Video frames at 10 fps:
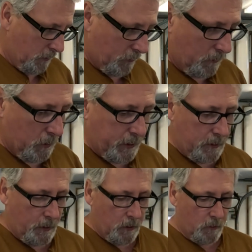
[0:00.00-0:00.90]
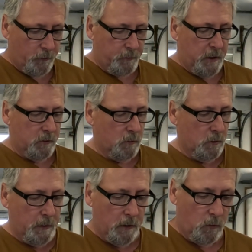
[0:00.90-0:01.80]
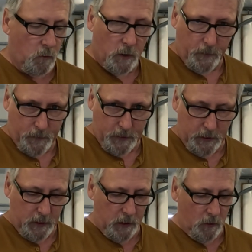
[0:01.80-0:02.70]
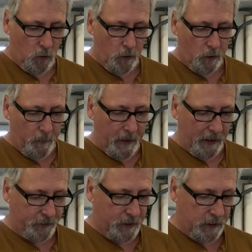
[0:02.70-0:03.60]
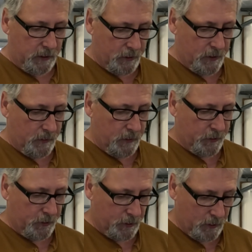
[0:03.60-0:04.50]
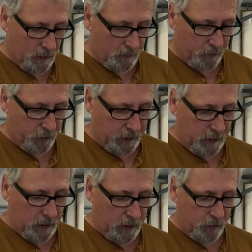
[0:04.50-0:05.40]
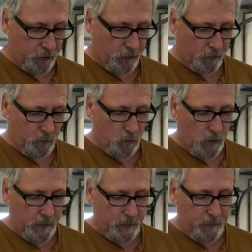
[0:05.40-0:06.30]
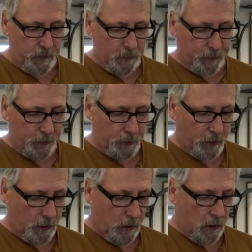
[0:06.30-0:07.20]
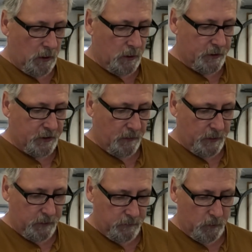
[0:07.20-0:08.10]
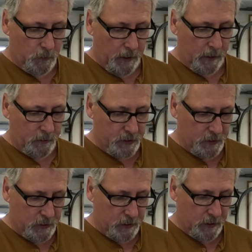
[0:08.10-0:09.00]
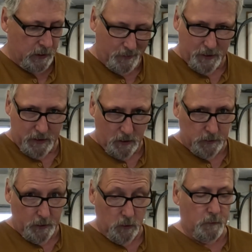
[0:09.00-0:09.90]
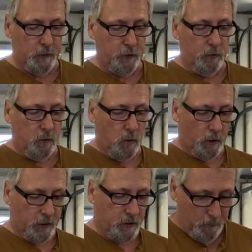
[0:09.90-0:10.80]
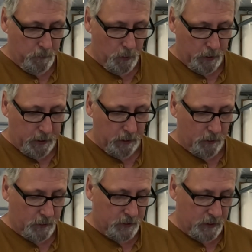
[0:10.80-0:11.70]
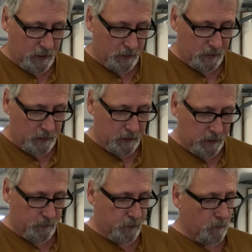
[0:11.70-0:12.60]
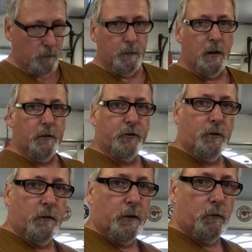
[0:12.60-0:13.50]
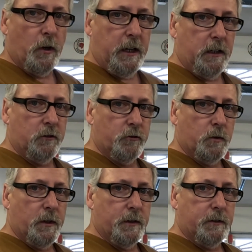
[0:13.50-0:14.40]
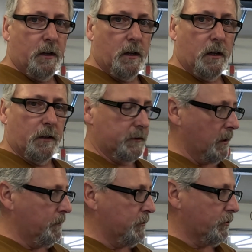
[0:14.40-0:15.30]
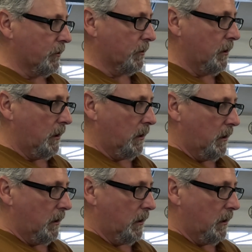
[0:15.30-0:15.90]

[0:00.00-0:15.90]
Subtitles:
So I'm looking at my owner's manual about what the oil capacity is in this machine, and it shows with the filter 70 fluid ounces. So I'm going to need a little over 2 quarts. The book here says it gives you a sort of a range with a temperature